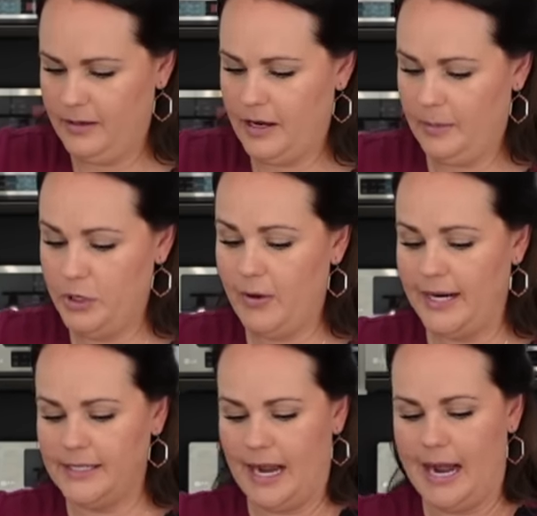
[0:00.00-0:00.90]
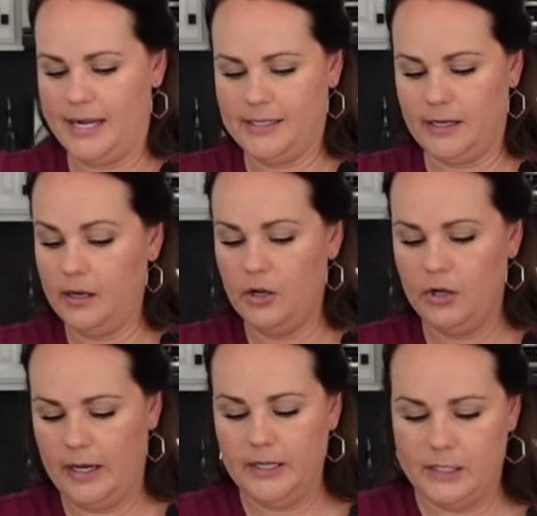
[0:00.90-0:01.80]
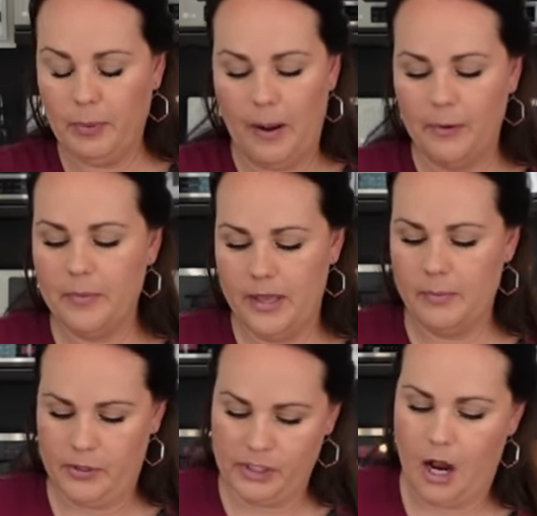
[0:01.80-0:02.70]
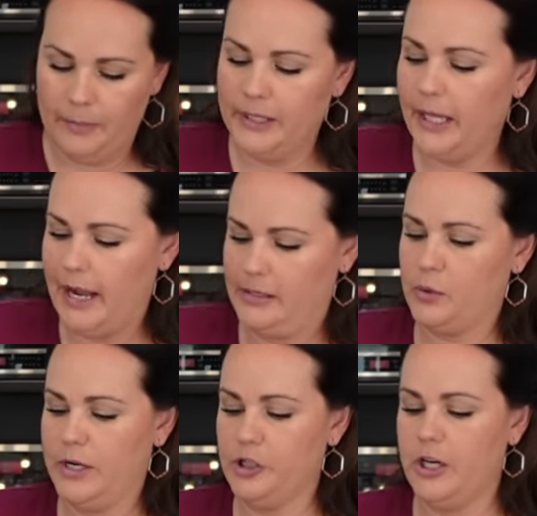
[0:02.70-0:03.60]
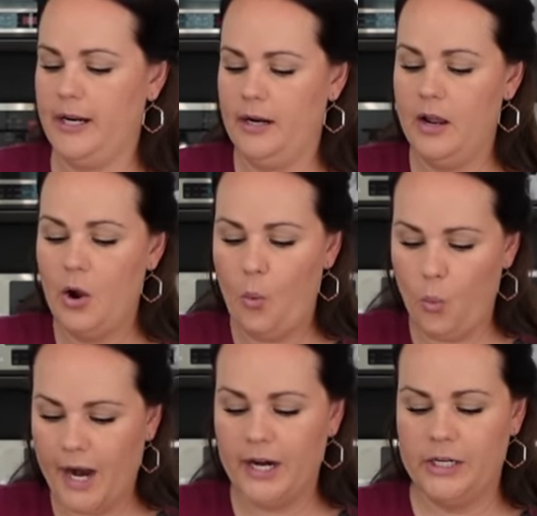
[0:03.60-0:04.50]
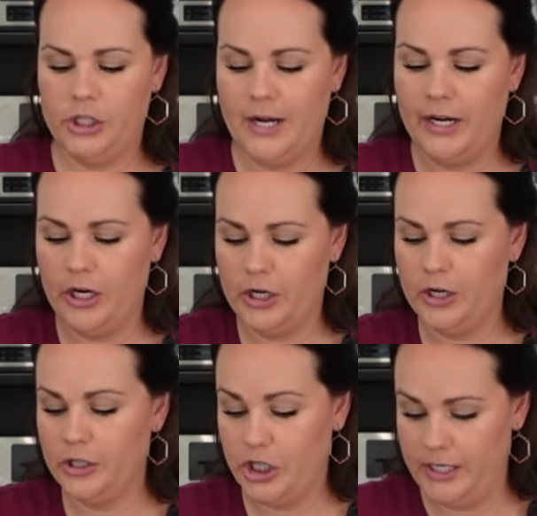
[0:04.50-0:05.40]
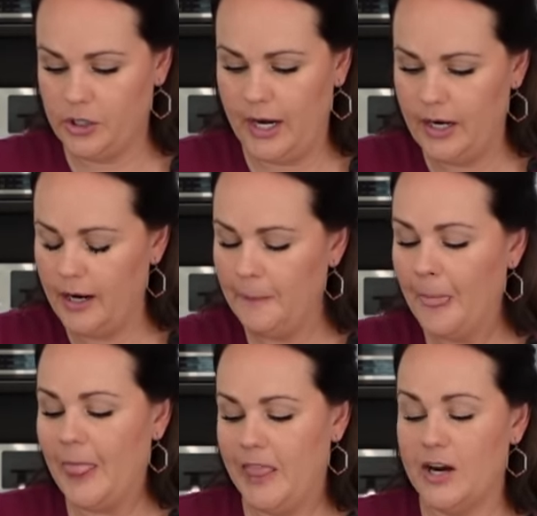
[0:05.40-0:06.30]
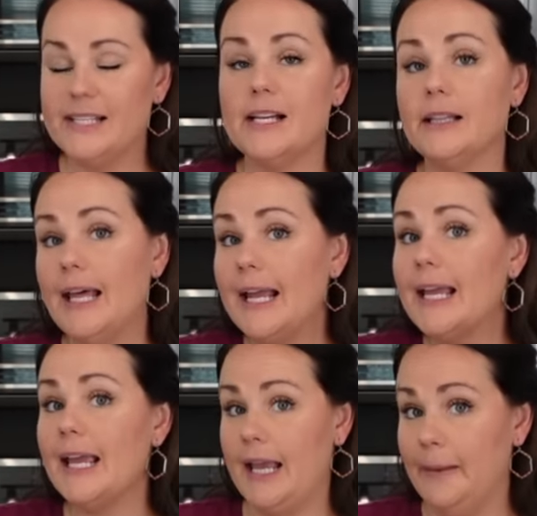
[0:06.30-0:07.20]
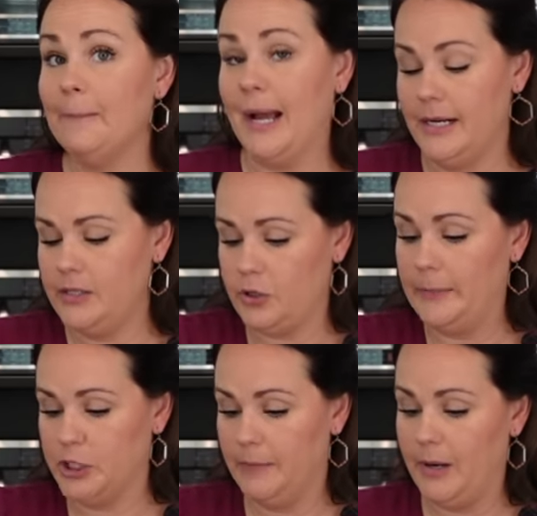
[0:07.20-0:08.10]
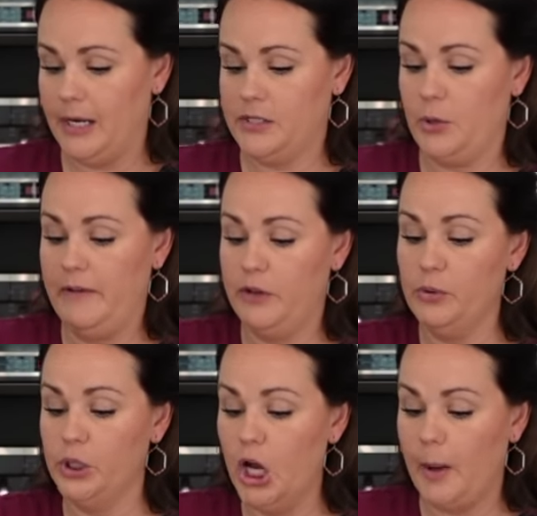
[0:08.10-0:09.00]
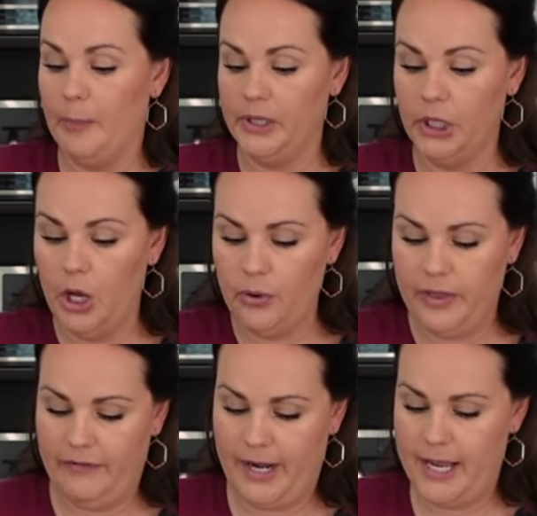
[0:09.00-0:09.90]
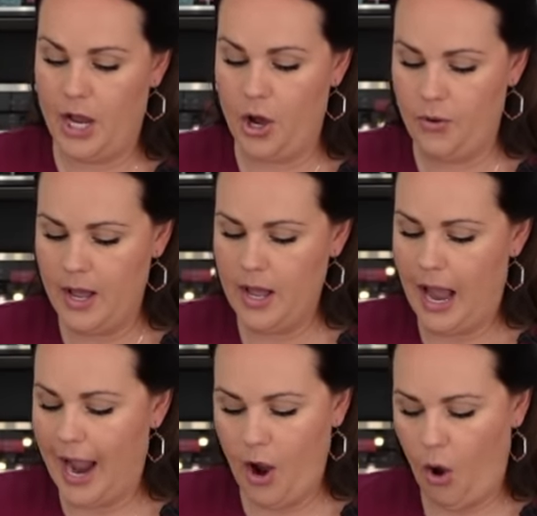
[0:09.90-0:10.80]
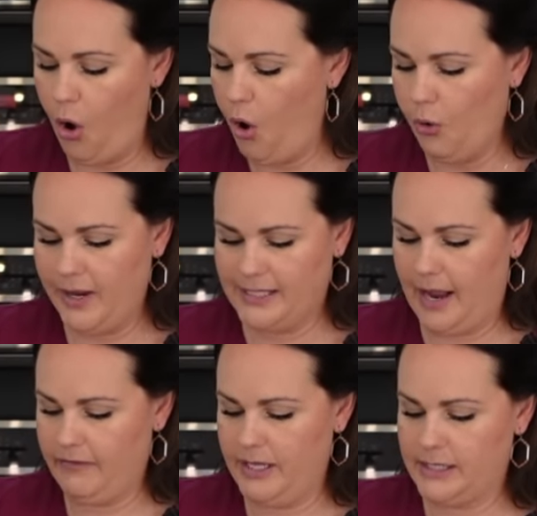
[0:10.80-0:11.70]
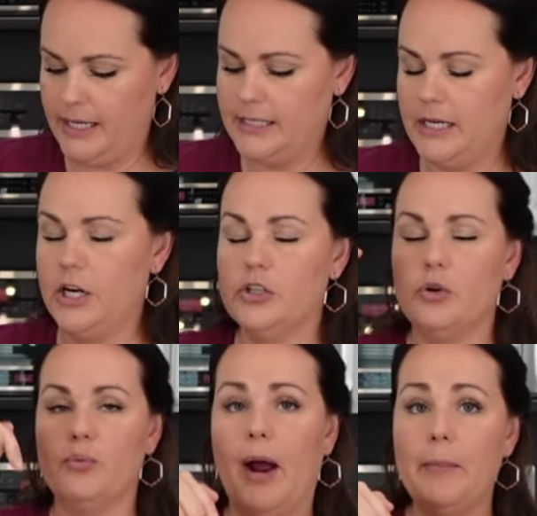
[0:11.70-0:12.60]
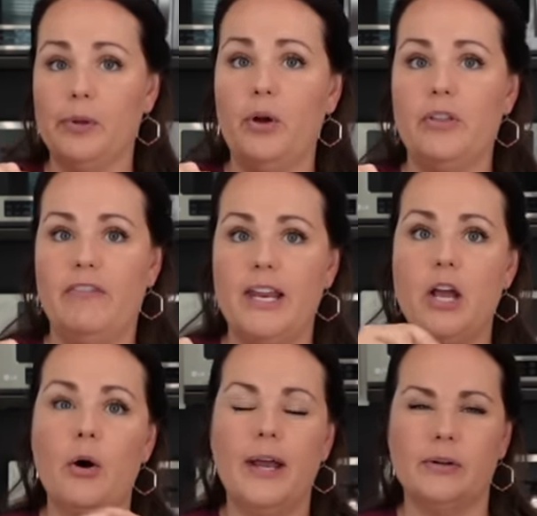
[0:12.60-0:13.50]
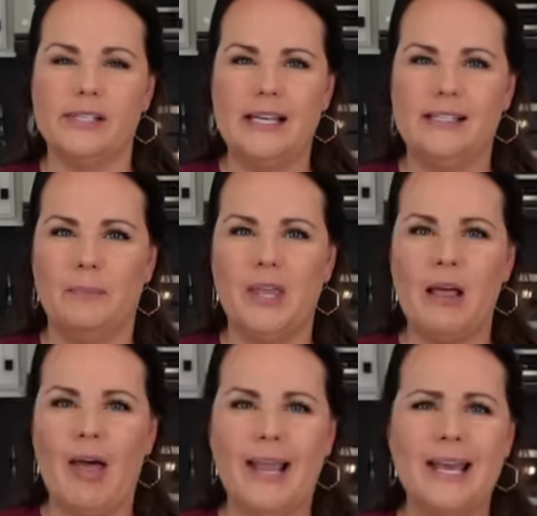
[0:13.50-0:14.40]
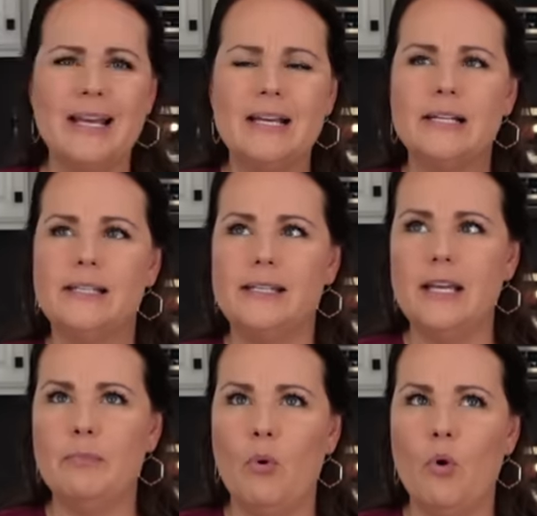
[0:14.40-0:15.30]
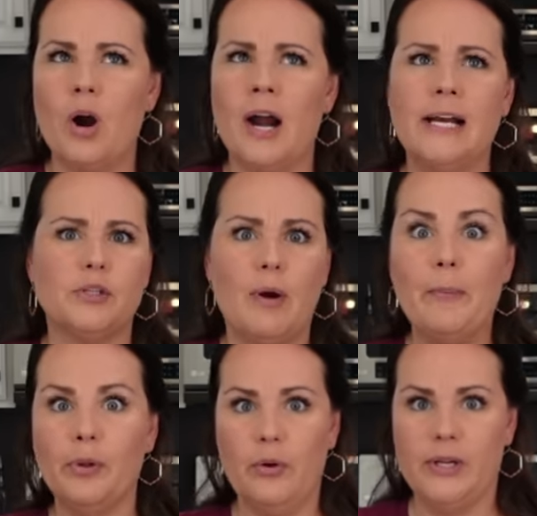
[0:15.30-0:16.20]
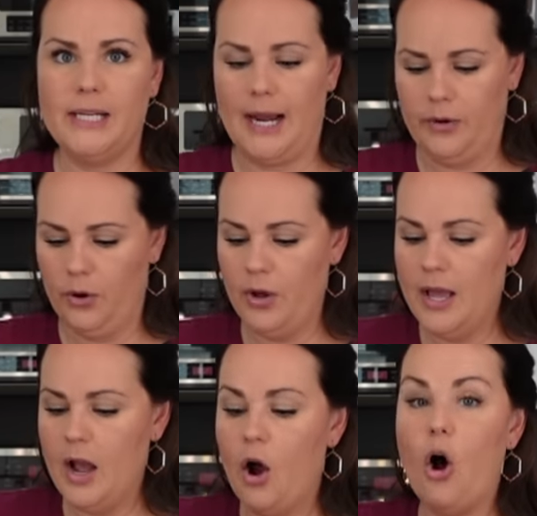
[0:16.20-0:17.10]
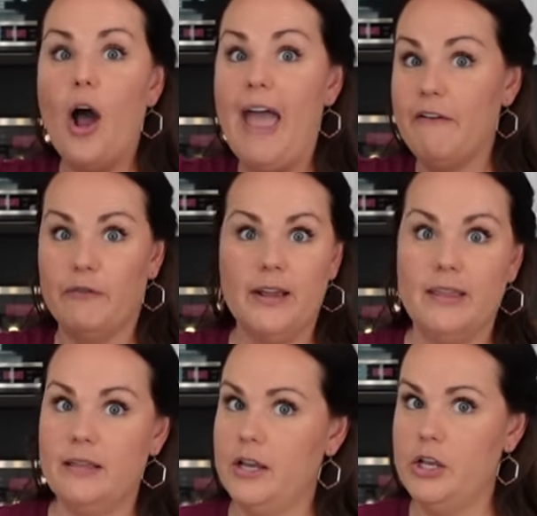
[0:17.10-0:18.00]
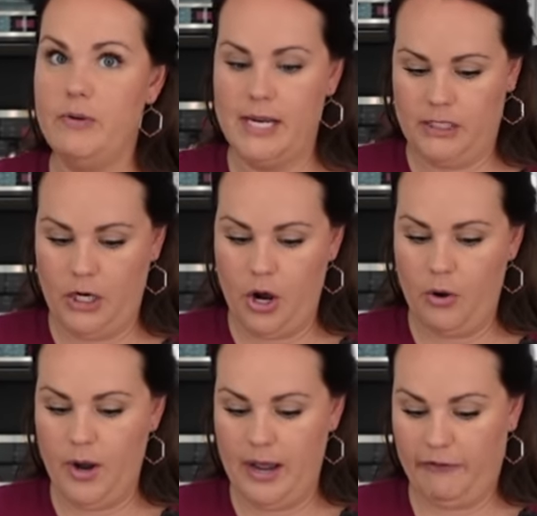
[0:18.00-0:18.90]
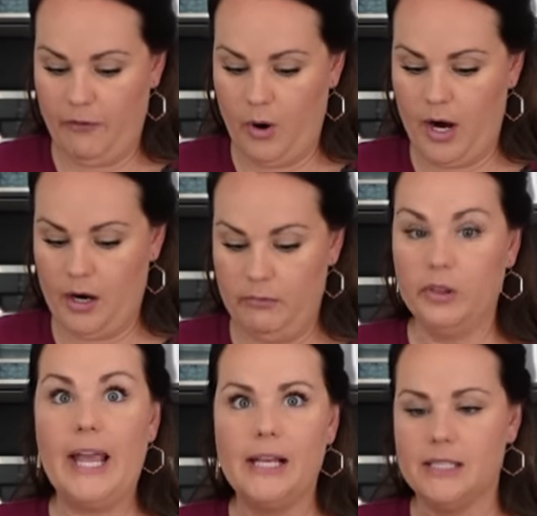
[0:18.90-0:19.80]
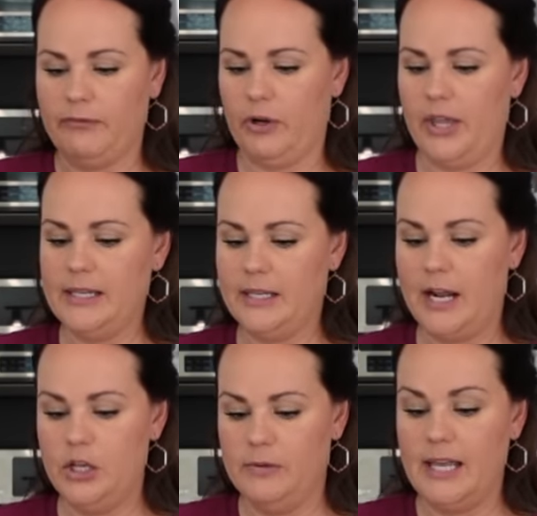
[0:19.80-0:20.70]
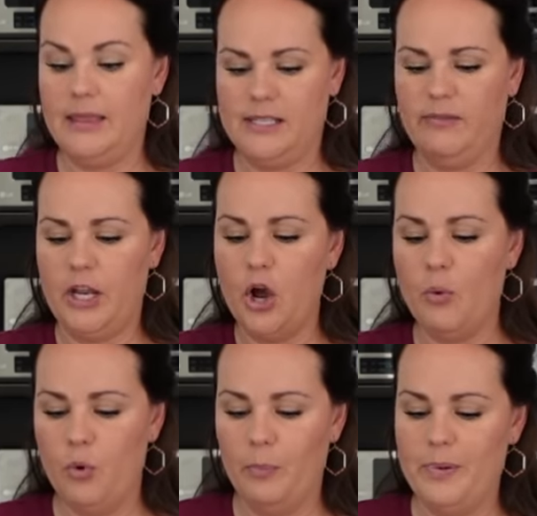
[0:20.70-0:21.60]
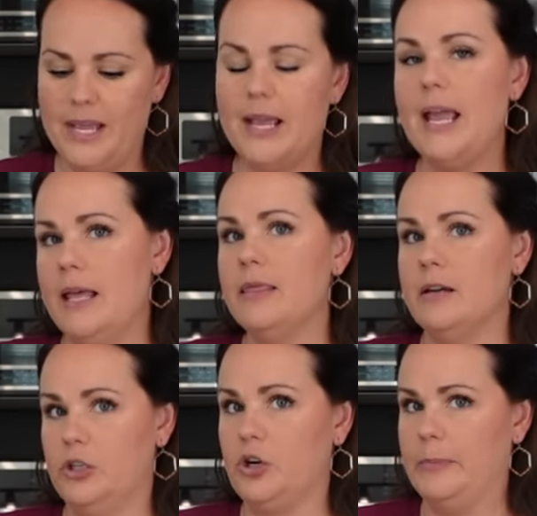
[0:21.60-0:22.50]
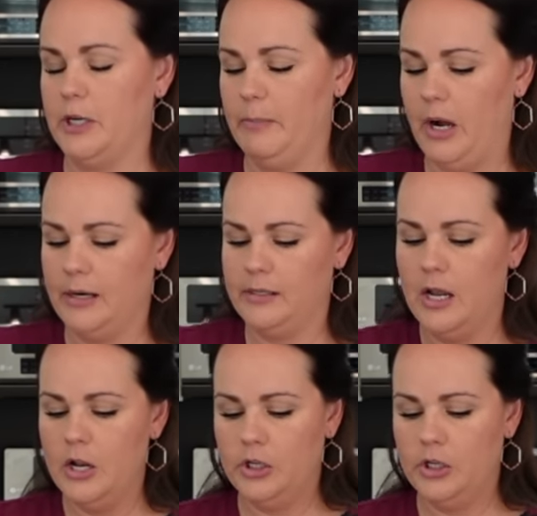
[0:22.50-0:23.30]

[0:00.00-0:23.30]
Um, you guys ask, it's probably the most commonly asked question, where did you get your cheese grater? There is a link in my description box. So if you look below the video, I always have this linked in here. So right below the video, it'll say something like, see more, it's right below the title everything that you need to know for links for things that I use in this video will be in the description box.